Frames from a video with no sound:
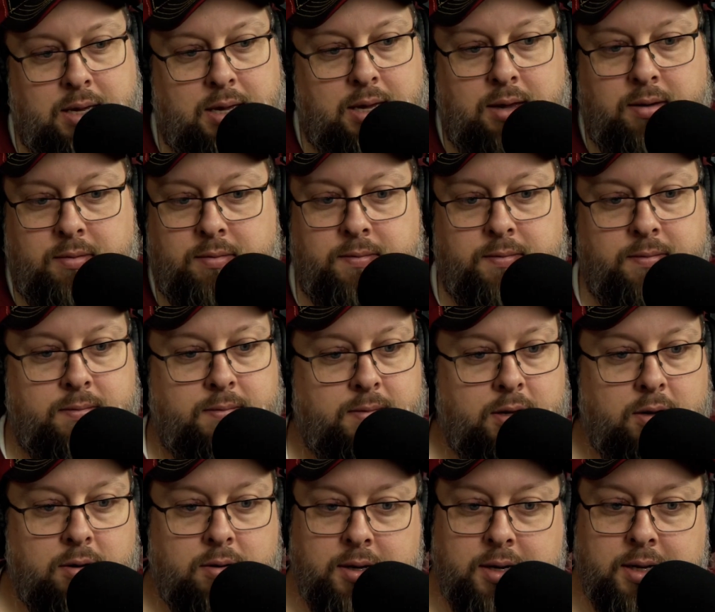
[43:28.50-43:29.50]
if
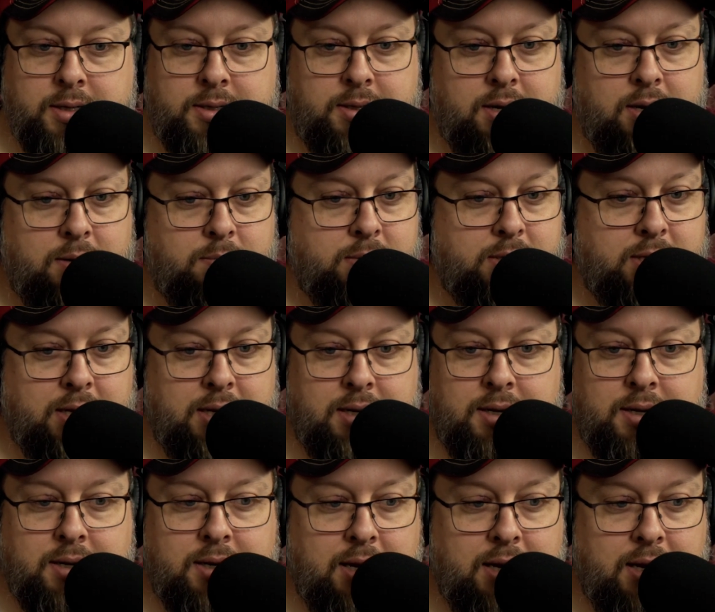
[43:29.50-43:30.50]
your disc comes in
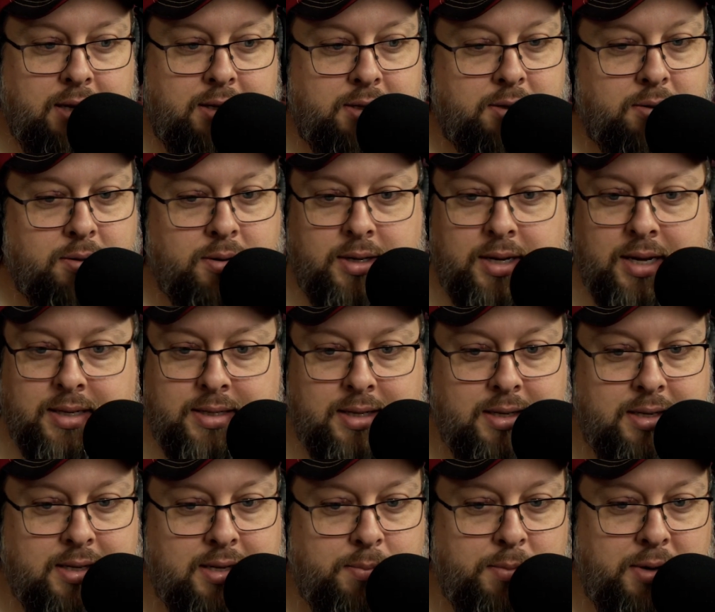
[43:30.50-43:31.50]
and hits or
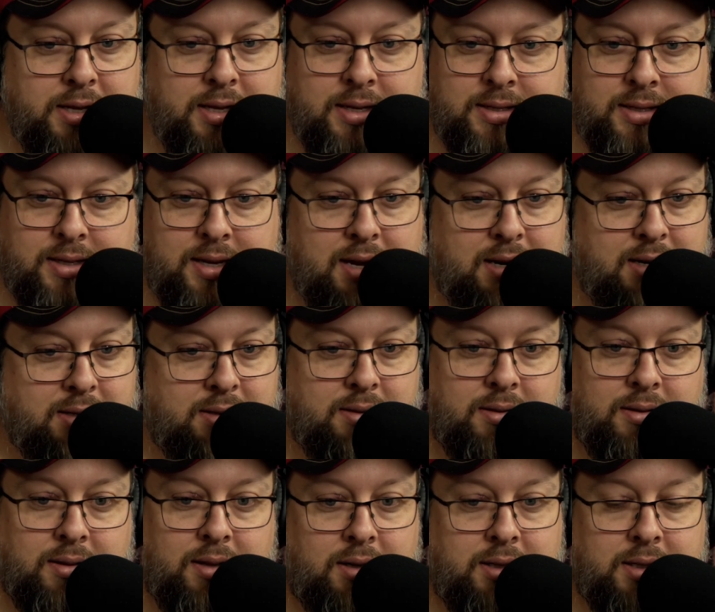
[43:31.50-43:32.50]
doesn't, I mean, that's kind of
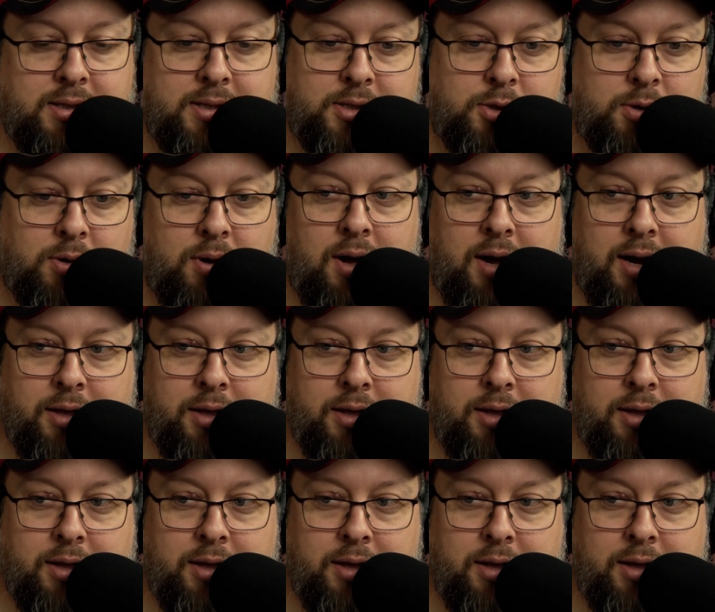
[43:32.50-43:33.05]
luck of the draw.